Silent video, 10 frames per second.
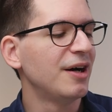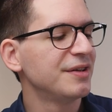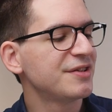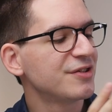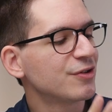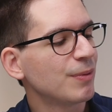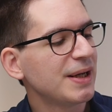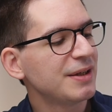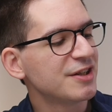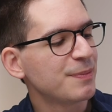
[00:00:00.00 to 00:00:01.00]
This is
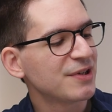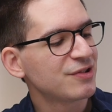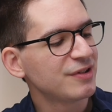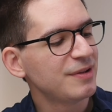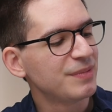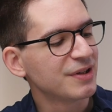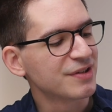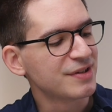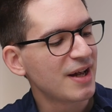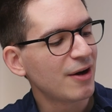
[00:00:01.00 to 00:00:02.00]
great, especially
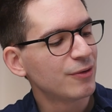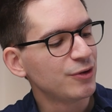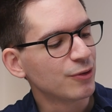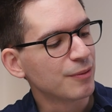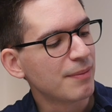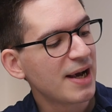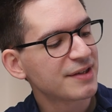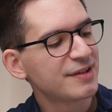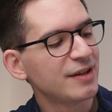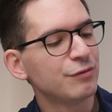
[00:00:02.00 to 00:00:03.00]
because now your
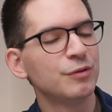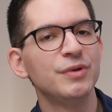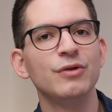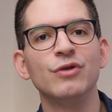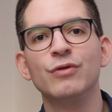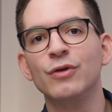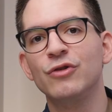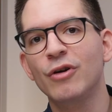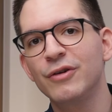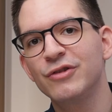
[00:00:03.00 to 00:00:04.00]
MagSafe will be used for
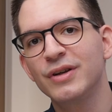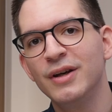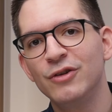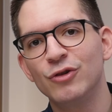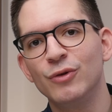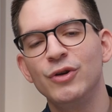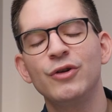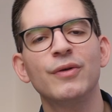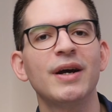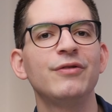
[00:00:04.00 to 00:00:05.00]
charging, so you
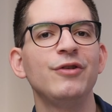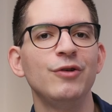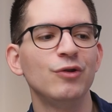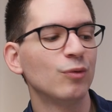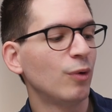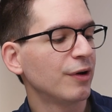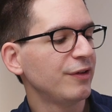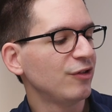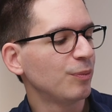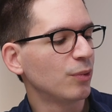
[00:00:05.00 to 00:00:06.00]
don't have to use one of
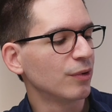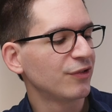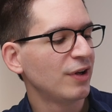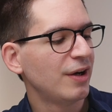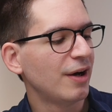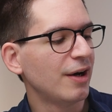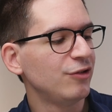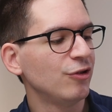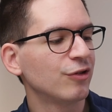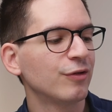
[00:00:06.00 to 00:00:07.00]
these ports
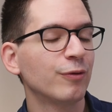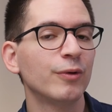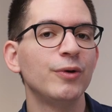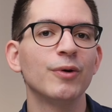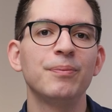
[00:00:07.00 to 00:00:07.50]
just for your